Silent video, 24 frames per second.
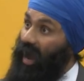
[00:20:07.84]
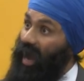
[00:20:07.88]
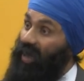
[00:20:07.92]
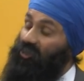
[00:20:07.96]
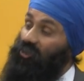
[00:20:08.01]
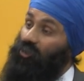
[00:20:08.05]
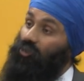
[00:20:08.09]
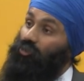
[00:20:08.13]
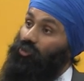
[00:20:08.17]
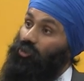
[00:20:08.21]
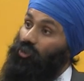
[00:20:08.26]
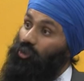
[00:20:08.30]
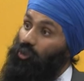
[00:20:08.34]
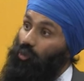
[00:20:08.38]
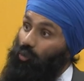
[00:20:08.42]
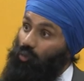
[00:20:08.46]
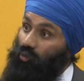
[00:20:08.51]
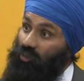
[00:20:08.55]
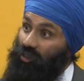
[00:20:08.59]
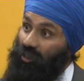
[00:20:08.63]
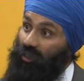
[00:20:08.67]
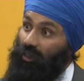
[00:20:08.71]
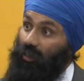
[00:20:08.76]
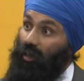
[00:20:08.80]
and she's
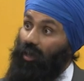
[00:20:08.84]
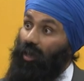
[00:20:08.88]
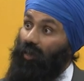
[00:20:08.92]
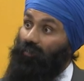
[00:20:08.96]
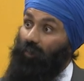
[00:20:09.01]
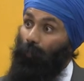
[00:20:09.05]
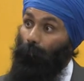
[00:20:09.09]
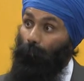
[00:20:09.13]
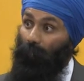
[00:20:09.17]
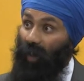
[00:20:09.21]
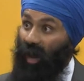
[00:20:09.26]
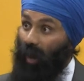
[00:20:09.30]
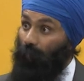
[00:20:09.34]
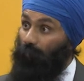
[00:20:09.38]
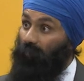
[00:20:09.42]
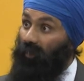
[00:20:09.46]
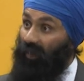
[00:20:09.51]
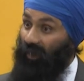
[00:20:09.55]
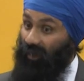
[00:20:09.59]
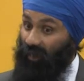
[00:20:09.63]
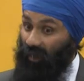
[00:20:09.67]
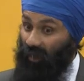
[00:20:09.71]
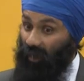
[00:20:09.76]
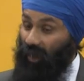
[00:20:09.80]
using the
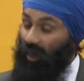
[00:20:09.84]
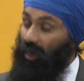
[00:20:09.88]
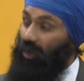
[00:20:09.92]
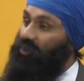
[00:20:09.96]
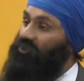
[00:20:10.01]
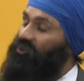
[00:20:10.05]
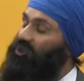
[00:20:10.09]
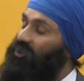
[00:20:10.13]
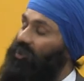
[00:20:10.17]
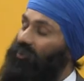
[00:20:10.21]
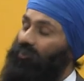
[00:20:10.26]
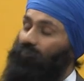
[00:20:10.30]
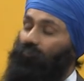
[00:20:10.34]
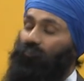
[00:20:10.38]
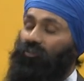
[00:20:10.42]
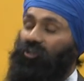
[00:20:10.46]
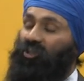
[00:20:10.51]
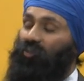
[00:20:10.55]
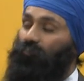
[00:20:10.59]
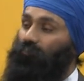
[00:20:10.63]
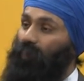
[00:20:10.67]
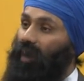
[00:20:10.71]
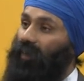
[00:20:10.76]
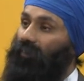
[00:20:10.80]
public. She doesn't
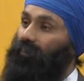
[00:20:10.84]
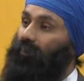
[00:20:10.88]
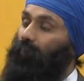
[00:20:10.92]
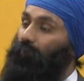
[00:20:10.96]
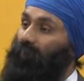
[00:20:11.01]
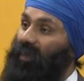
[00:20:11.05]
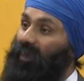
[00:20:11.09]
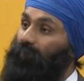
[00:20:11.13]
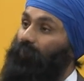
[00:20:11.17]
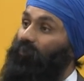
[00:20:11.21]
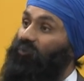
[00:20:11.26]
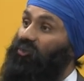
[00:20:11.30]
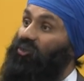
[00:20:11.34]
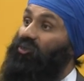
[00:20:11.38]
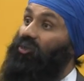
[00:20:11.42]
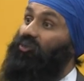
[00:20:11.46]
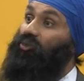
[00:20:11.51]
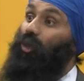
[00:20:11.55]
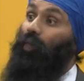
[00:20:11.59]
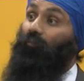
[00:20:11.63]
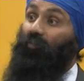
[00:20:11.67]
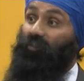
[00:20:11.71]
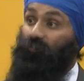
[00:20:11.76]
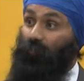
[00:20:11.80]
respect the people. She does
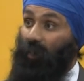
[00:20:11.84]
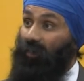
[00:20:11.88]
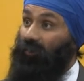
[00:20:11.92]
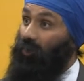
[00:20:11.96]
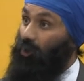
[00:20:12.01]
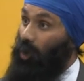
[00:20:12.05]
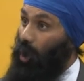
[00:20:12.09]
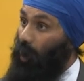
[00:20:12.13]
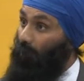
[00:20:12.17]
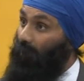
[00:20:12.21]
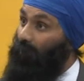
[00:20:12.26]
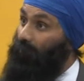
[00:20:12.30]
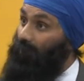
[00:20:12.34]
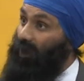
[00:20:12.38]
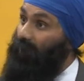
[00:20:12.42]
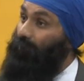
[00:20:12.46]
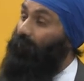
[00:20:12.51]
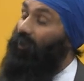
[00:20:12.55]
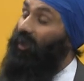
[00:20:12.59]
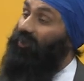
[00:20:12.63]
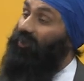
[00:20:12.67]
not respect the common people.